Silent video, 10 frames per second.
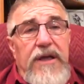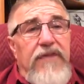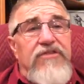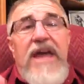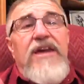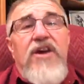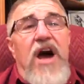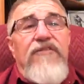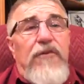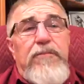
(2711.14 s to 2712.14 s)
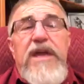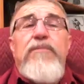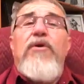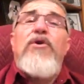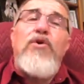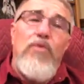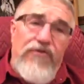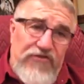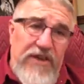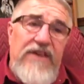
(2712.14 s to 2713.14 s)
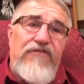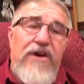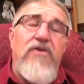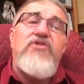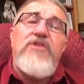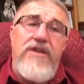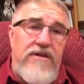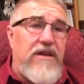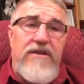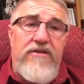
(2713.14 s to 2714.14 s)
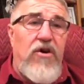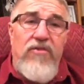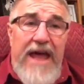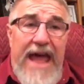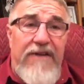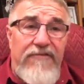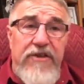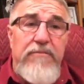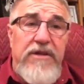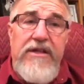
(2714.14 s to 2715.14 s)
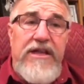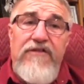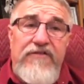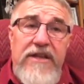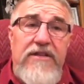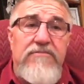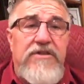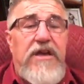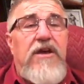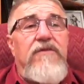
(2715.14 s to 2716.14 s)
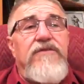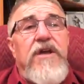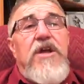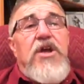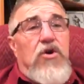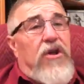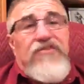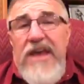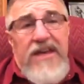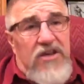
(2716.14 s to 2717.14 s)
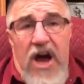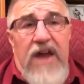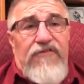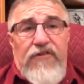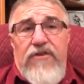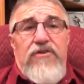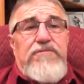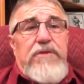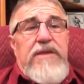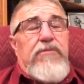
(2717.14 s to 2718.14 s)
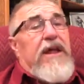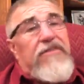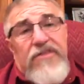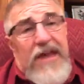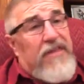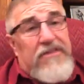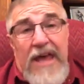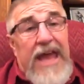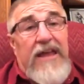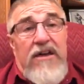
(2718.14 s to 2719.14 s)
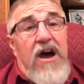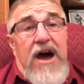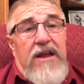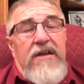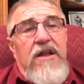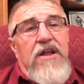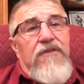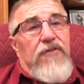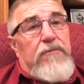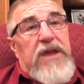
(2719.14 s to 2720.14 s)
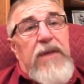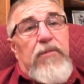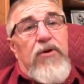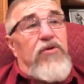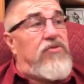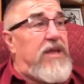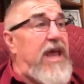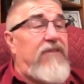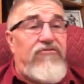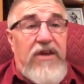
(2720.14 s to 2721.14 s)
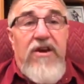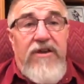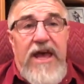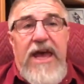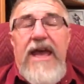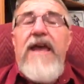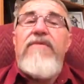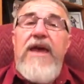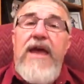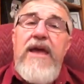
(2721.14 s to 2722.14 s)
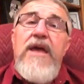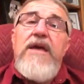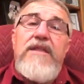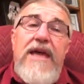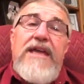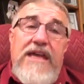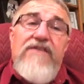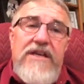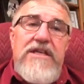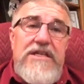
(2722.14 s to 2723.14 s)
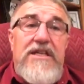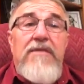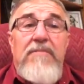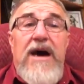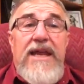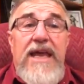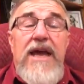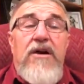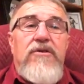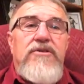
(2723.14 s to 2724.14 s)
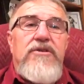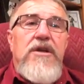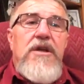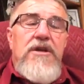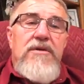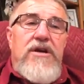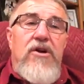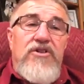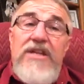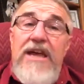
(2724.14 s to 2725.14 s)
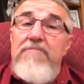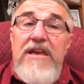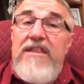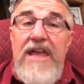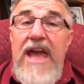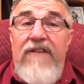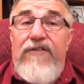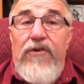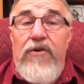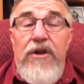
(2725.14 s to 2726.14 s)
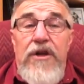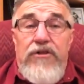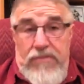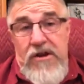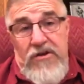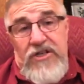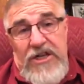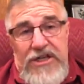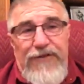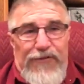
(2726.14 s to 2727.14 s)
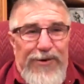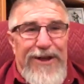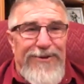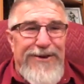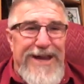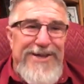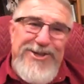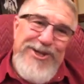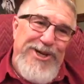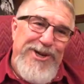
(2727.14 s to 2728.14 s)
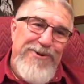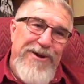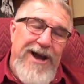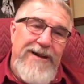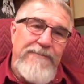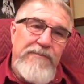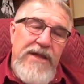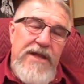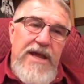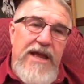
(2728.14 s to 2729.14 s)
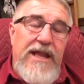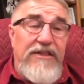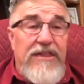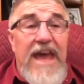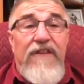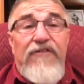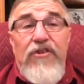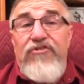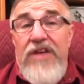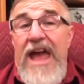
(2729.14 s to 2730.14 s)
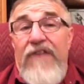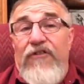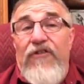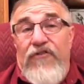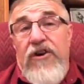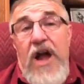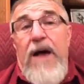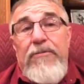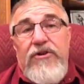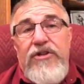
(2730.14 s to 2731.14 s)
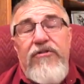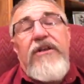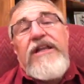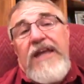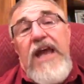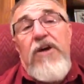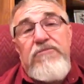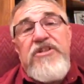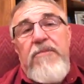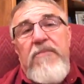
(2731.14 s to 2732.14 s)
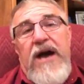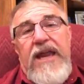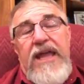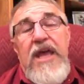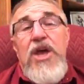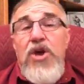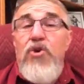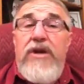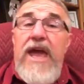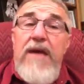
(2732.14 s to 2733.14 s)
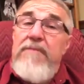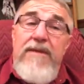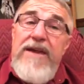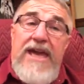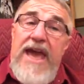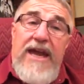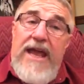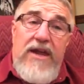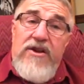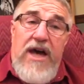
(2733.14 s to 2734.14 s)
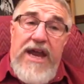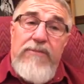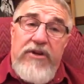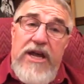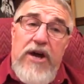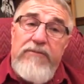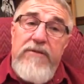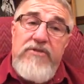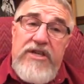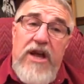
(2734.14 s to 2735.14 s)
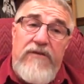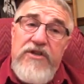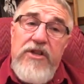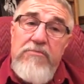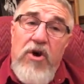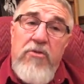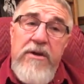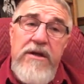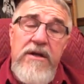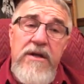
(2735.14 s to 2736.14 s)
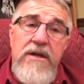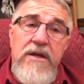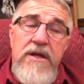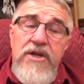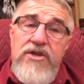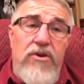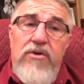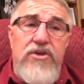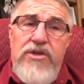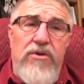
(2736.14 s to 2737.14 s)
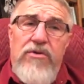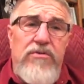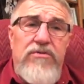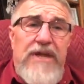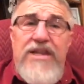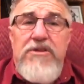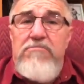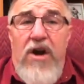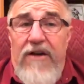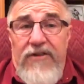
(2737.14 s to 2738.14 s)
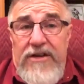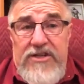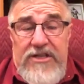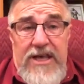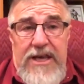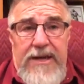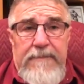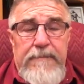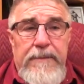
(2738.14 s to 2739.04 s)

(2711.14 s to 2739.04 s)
And thank God for people who will feed folks that, that don't have the ability to feed themselves. Well, I thank God for those people. I, th I thank God for people who take their day and they, they give it to somebody else because they can be thankful 364 other days of the year, right? And they think they're thankful for an opportunity to help somebody who can't maybe can't and not able to help themselves in the moment. So so that's a marvelous thing.